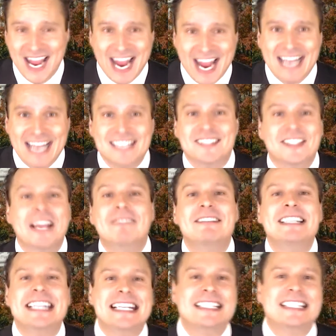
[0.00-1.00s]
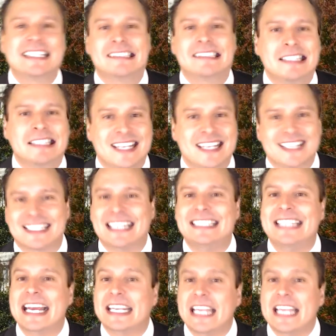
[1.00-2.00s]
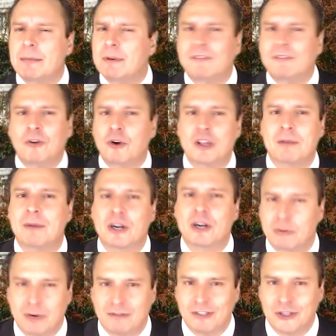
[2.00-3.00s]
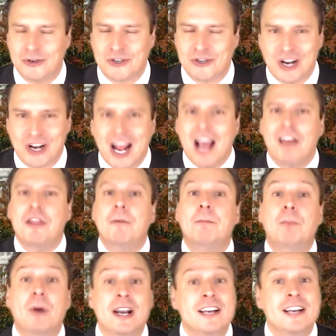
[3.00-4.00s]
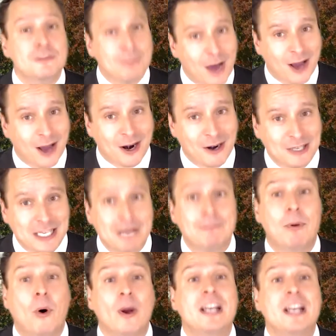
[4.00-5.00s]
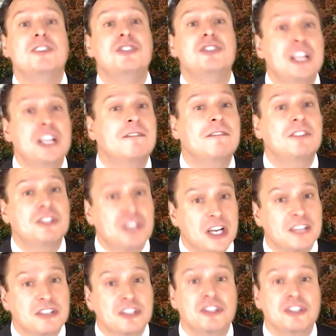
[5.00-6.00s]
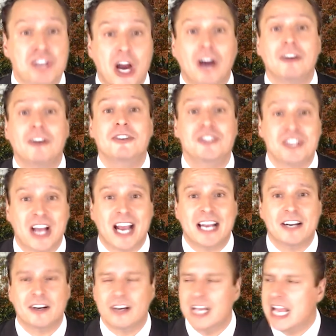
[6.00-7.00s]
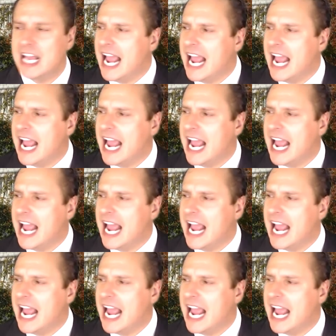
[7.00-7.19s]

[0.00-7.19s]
In 1766, a decade before the American Revolution, the British monarchy appointed Chief Justice Charles Schuyler,